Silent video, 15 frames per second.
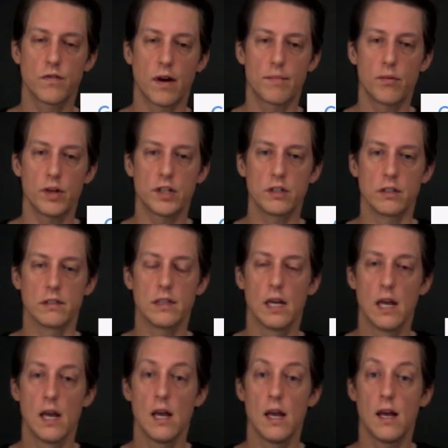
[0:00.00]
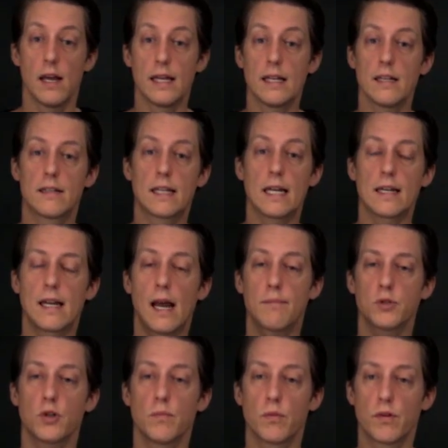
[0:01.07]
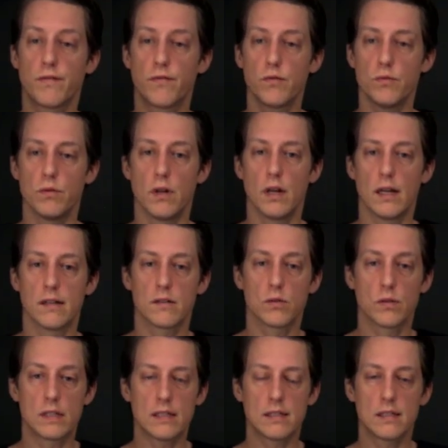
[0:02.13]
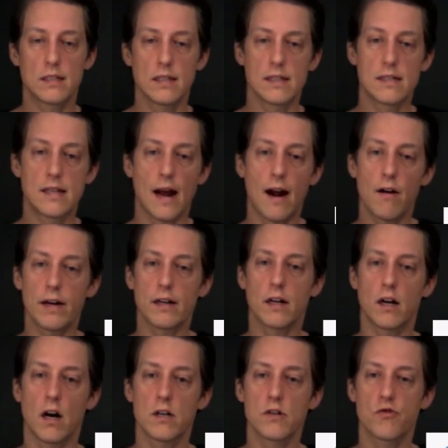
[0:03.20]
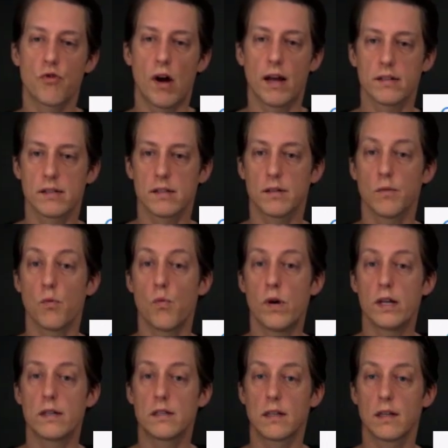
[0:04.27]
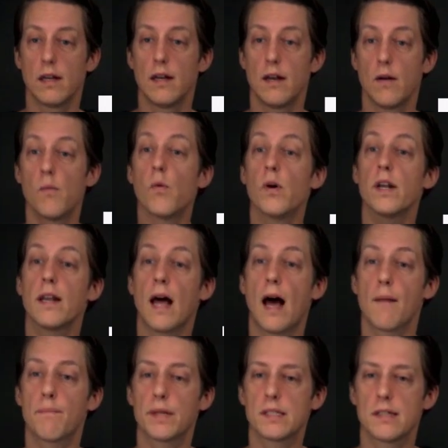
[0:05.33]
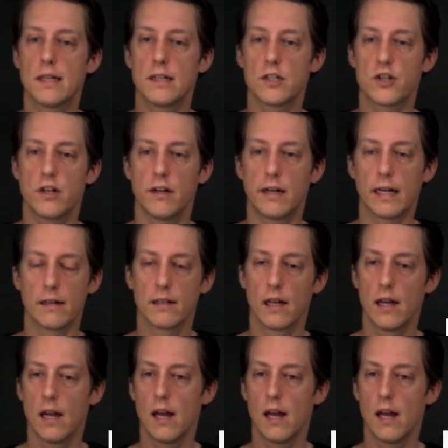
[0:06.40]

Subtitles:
vibrations. It can capture more food. And so this is in direct contrast with what happens in engineering.